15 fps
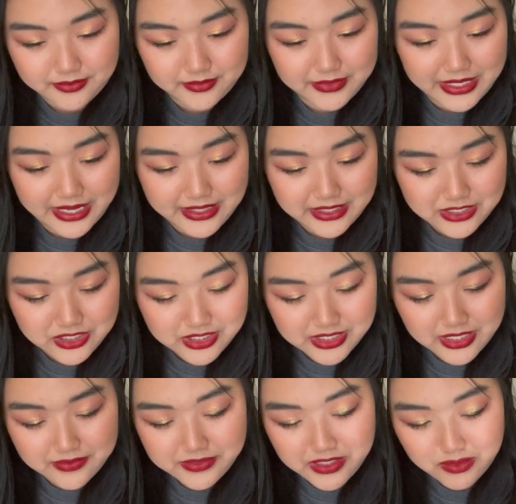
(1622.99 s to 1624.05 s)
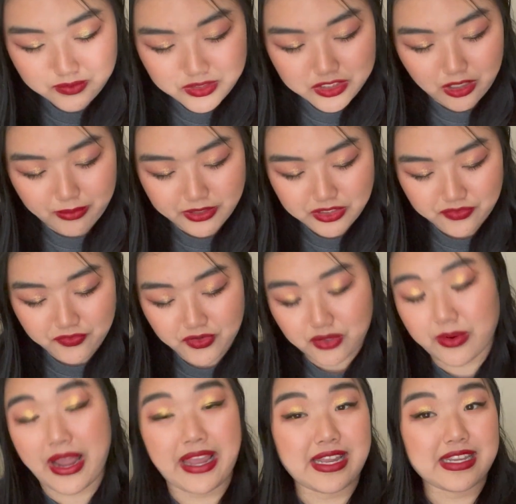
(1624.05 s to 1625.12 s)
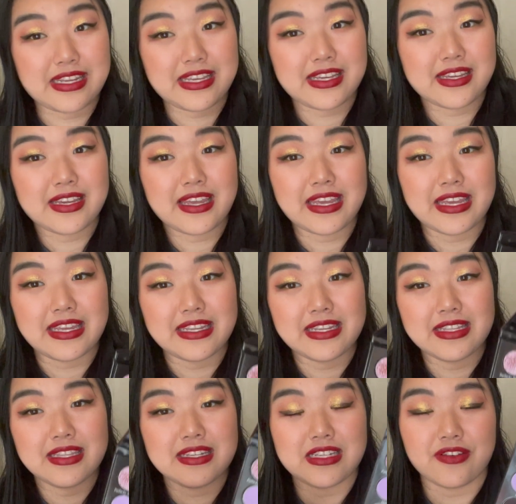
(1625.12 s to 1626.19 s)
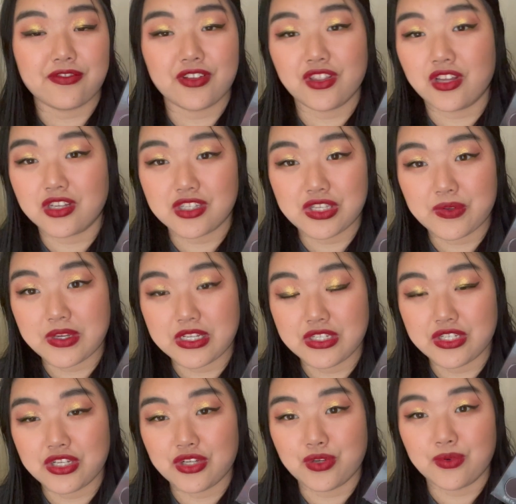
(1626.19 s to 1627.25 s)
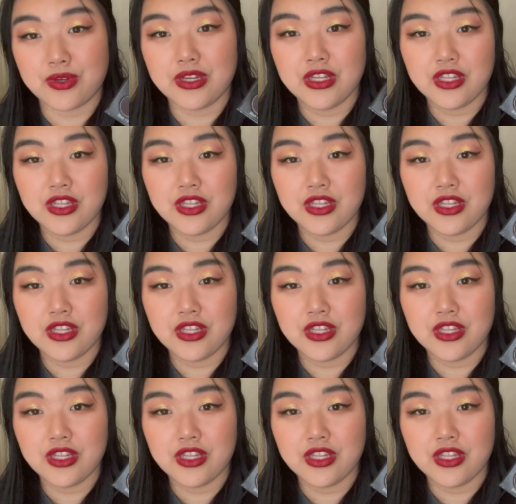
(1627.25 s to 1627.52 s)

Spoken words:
And this just gives you so much variety in the different looks you can do.